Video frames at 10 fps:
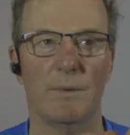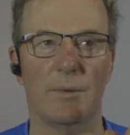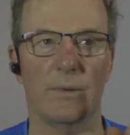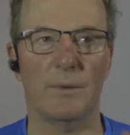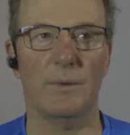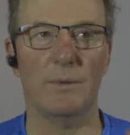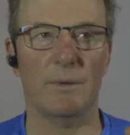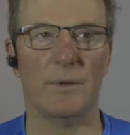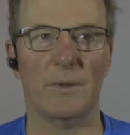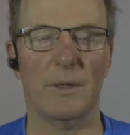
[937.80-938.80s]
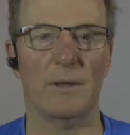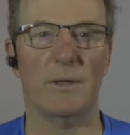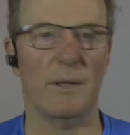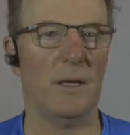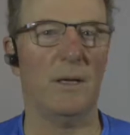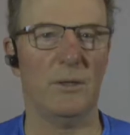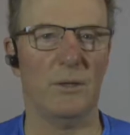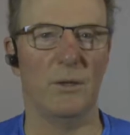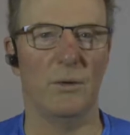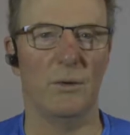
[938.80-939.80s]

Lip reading: Zeus isn't the issue.